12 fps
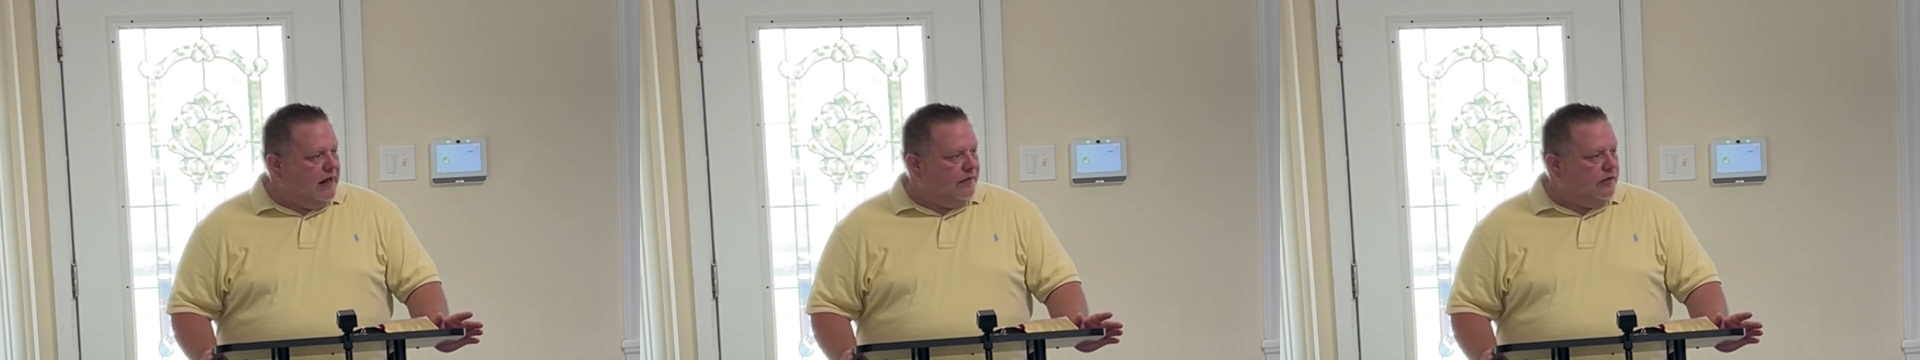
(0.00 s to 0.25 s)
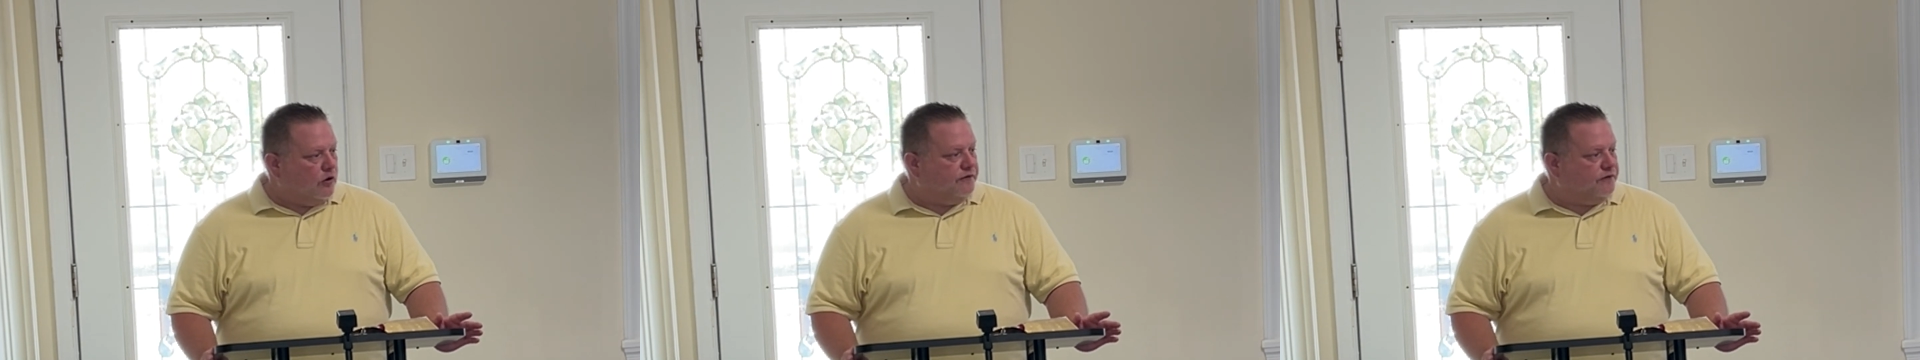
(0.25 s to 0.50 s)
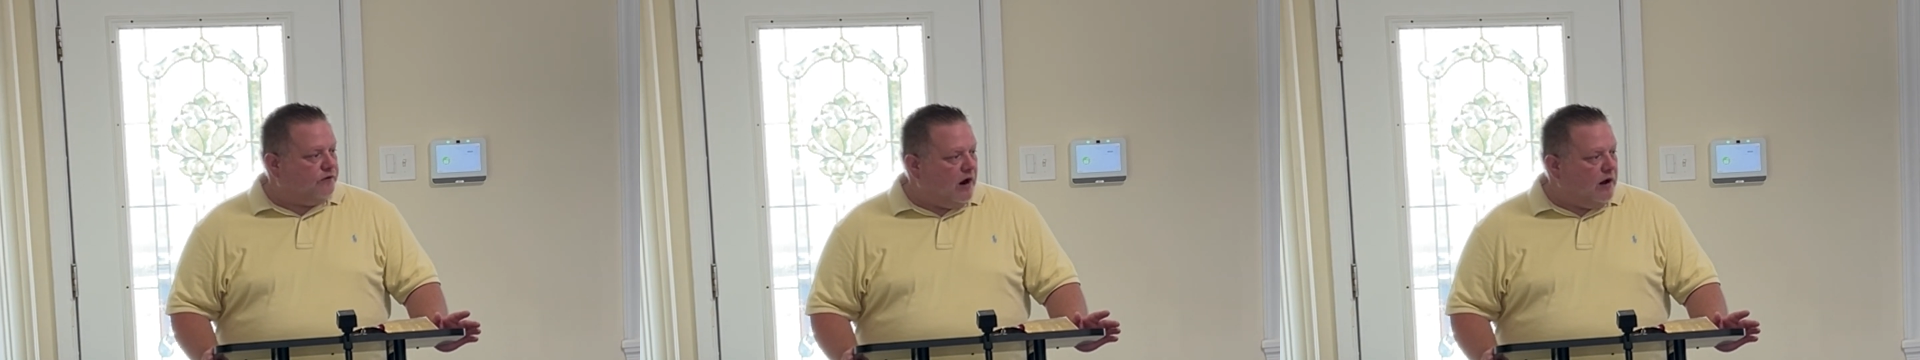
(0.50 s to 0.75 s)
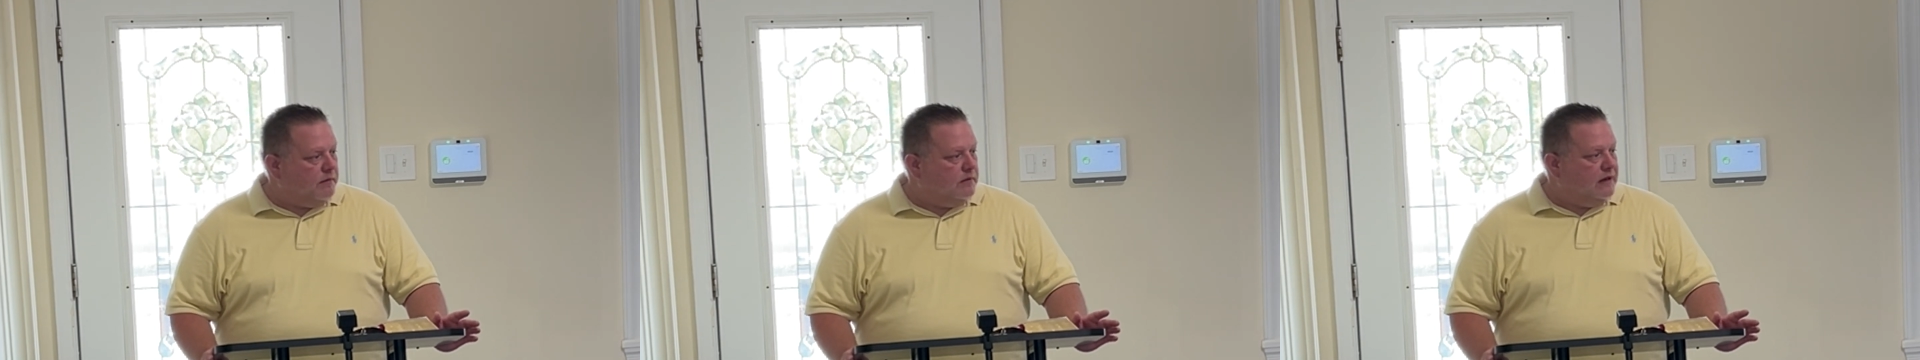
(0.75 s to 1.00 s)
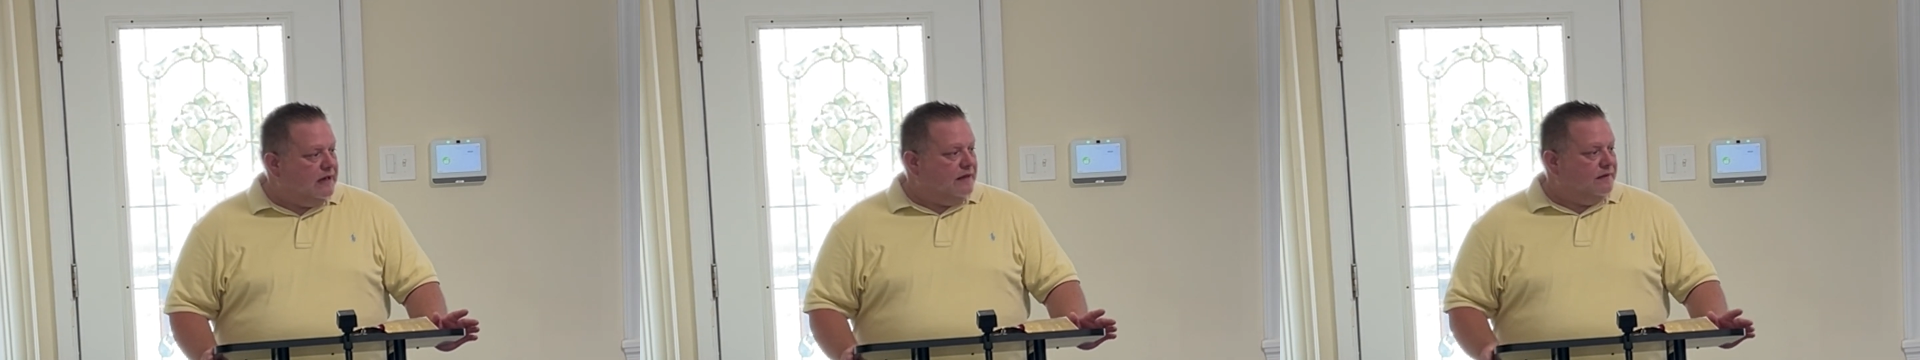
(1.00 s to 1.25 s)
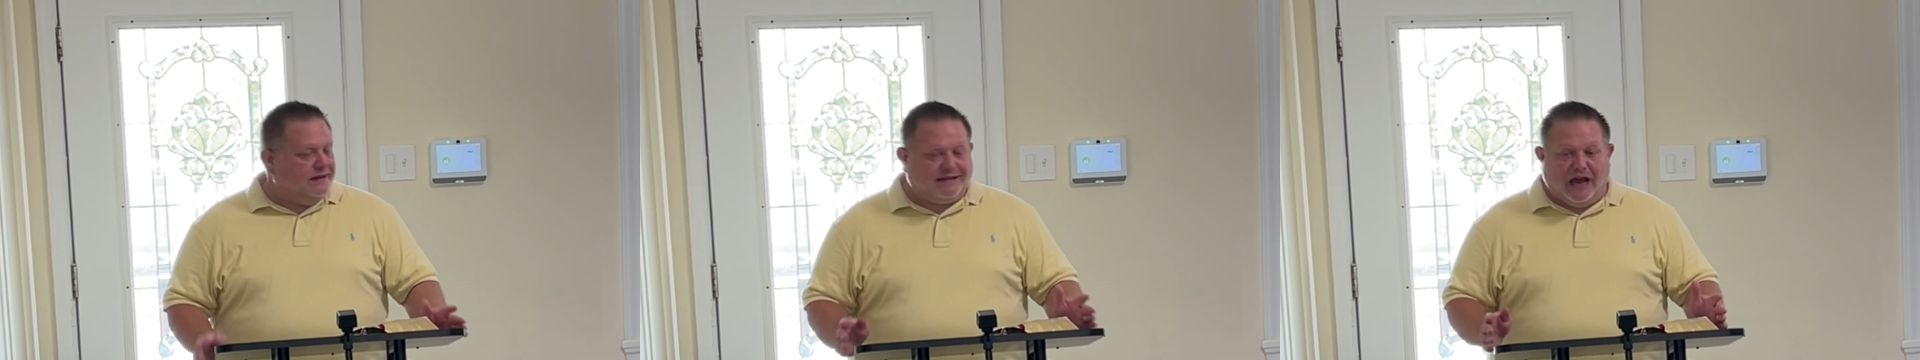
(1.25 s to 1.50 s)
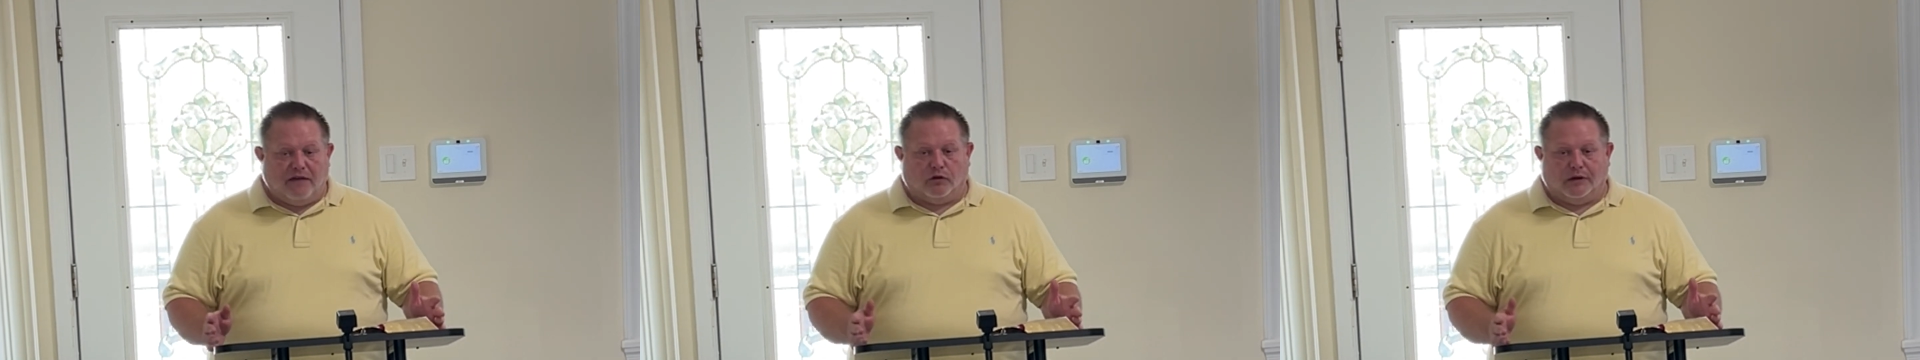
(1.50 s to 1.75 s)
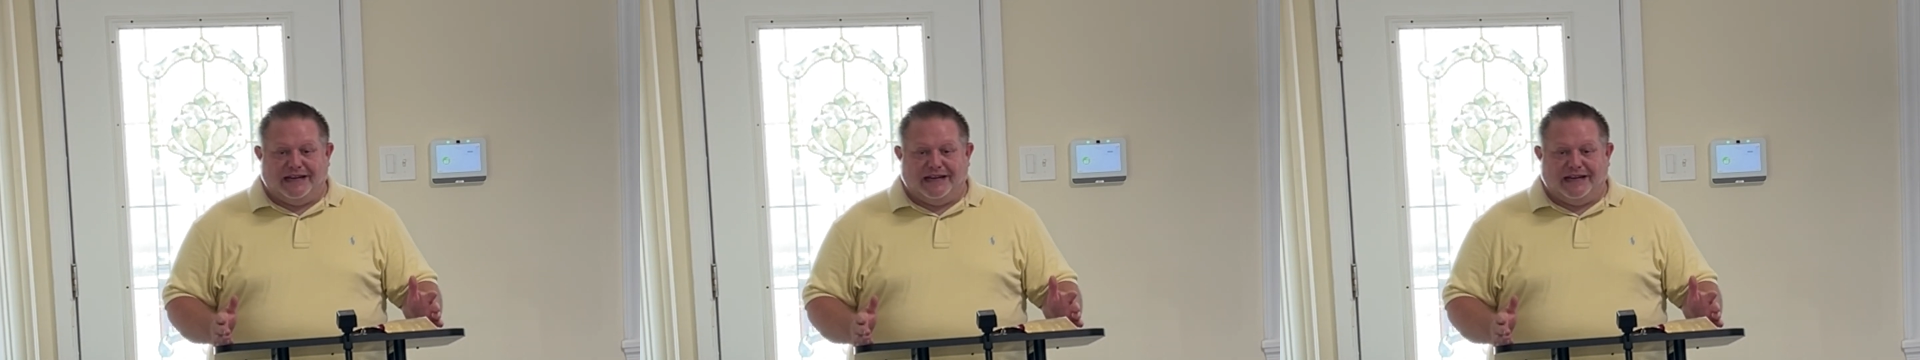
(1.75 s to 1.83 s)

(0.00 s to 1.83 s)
They're from the devil.